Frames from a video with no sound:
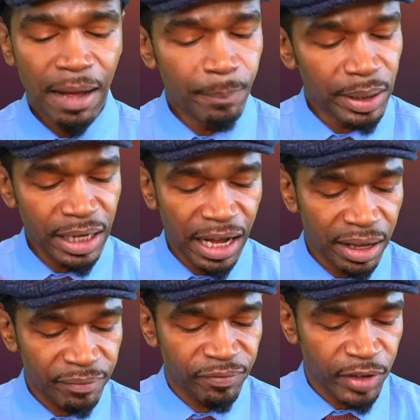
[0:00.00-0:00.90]
But
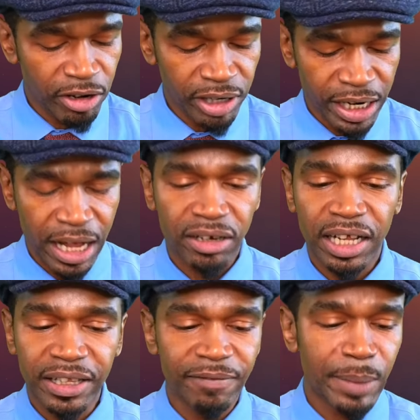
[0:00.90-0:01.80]
I figured it out. I
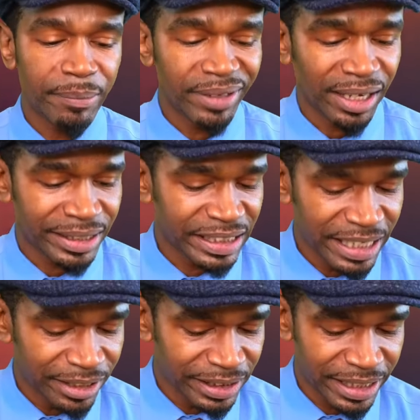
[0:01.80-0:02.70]
left my blotters
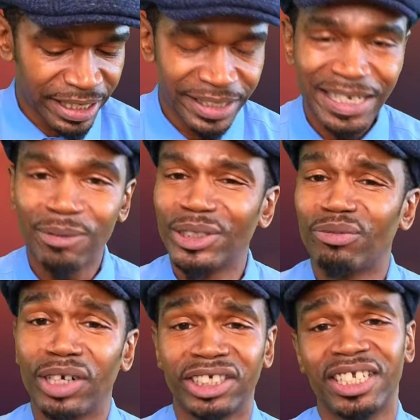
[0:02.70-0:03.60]
downstairs. I was
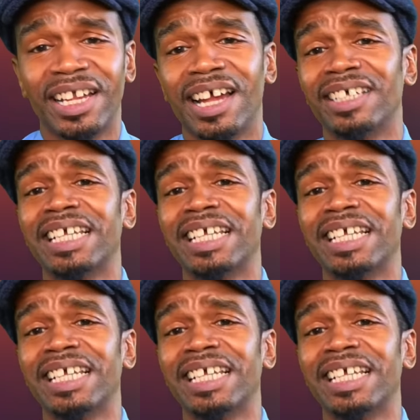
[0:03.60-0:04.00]
rushing, guys.